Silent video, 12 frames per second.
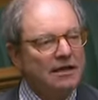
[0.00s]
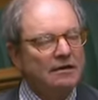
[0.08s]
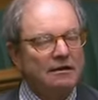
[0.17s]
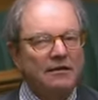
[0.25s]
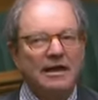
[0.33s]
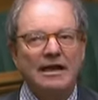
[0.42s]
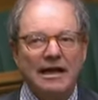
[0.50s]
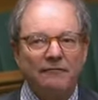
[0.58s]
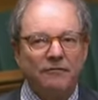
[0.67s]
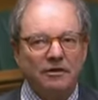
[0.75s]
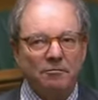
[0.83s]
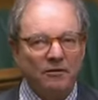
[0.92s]
that they
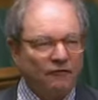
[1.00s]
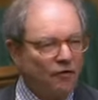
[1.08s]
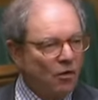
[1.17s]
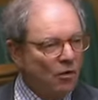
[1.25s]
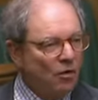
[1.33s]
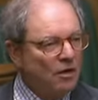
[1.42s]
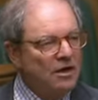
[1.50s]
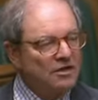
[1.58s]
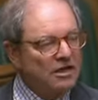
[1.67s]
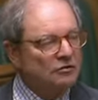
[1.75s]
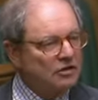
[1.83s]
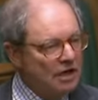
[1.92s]
haven't before.
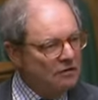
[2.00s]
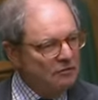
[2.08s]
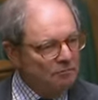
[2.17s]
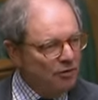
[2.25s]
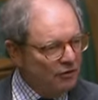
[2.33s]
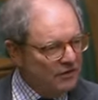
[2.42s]
So don't put